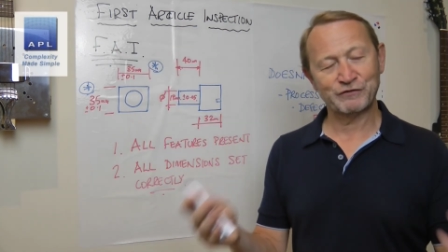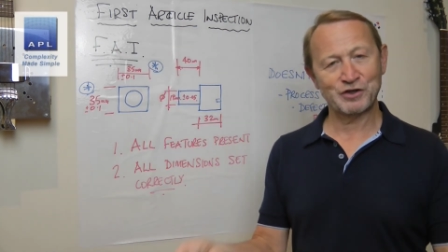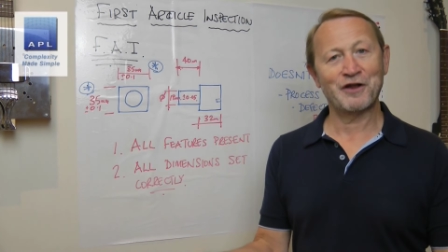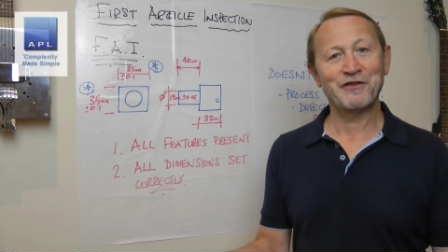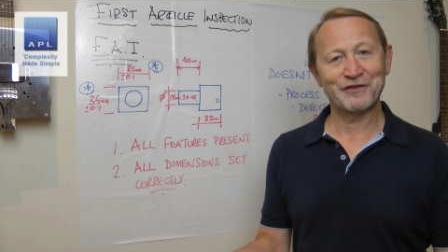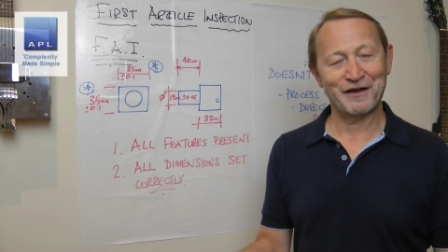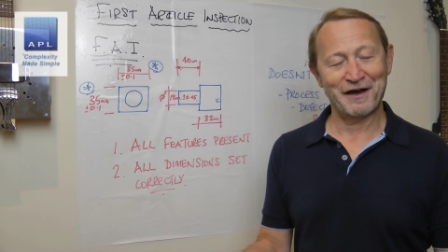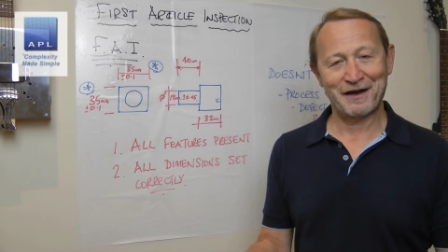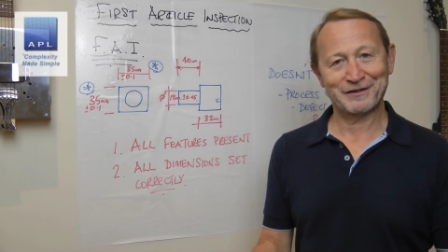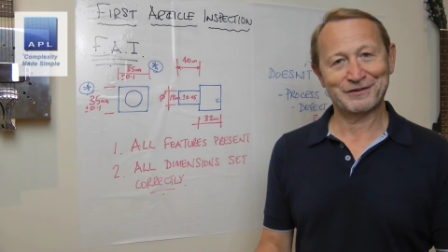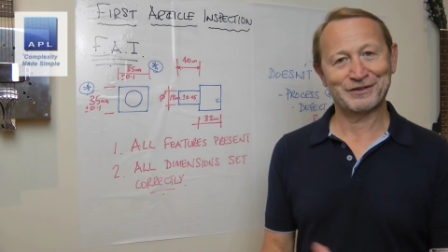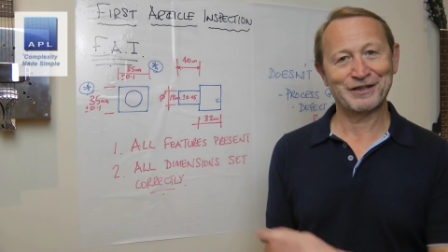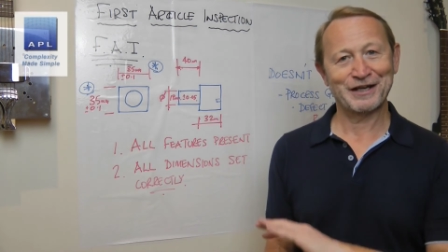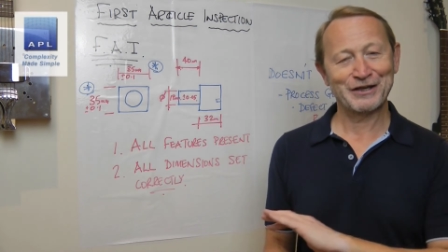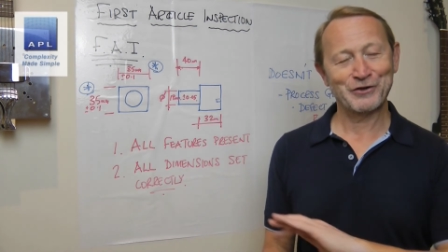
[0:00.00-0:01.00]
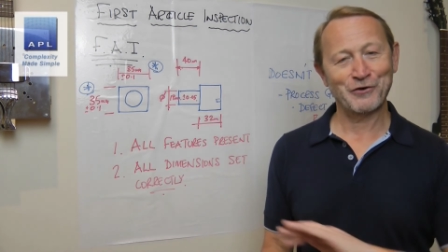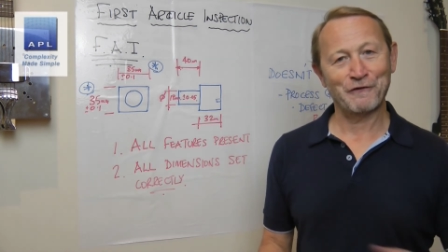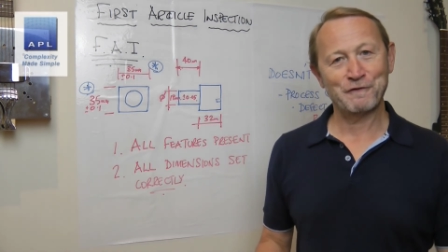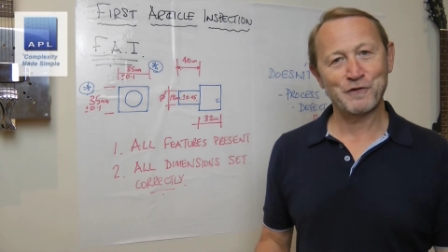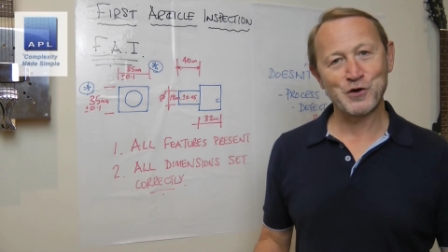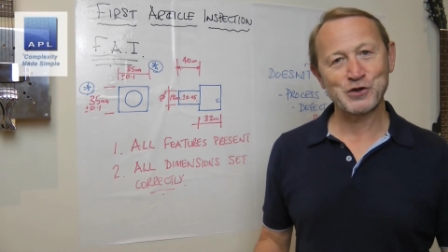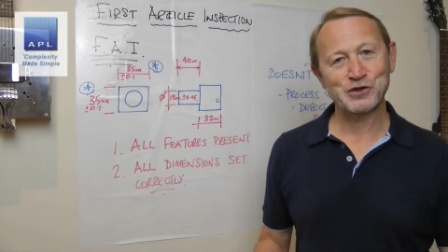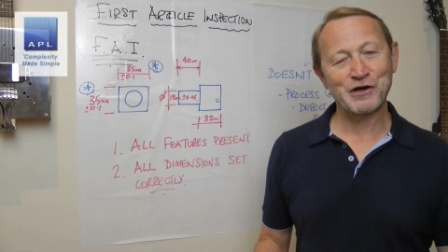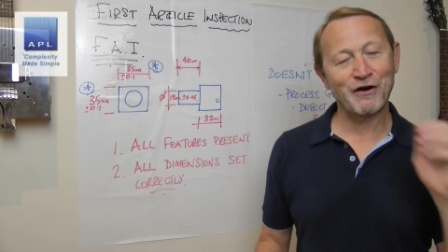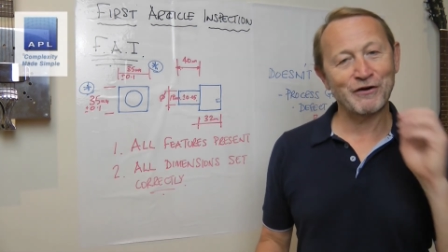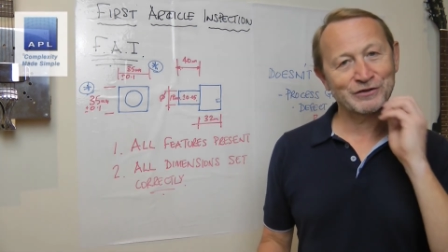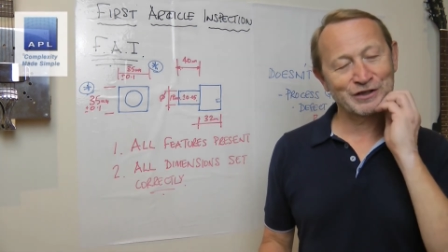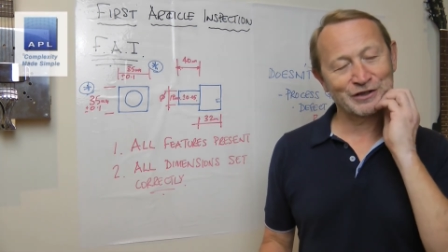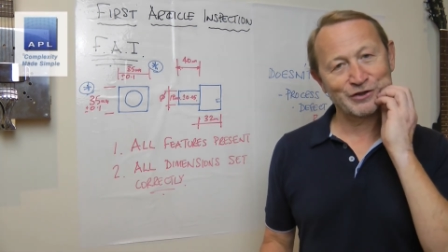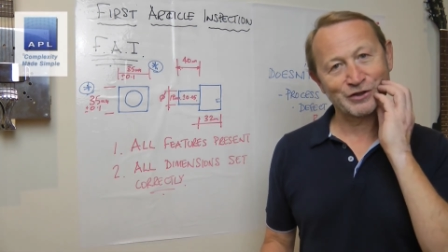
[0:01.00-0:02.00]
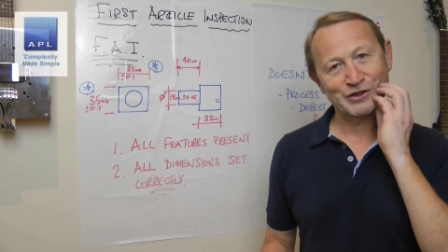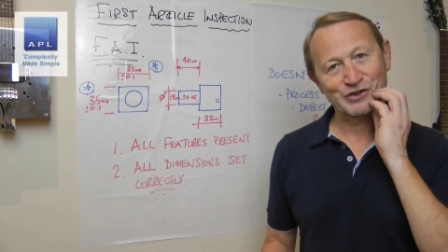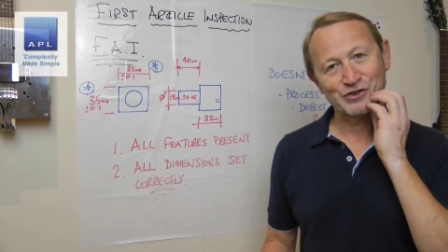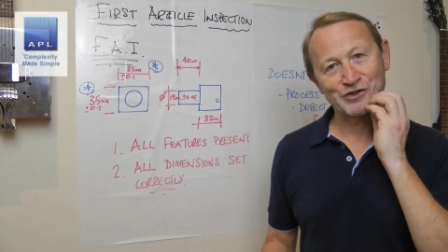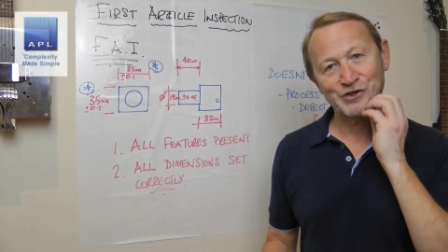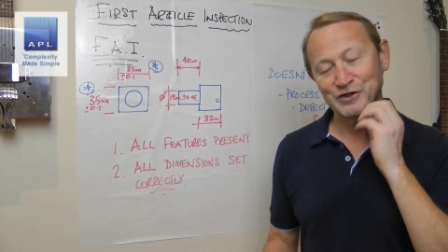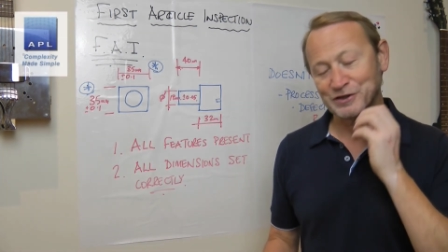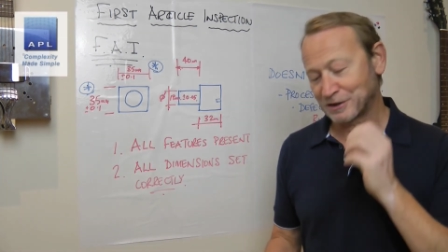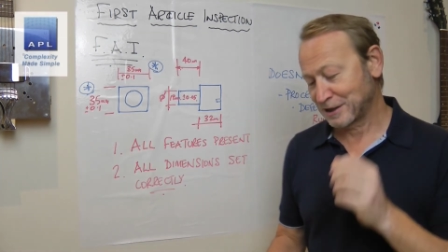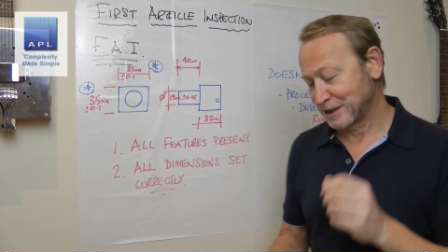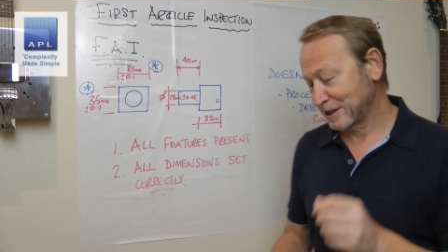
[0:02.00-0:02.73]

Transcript: done that, your first article is done.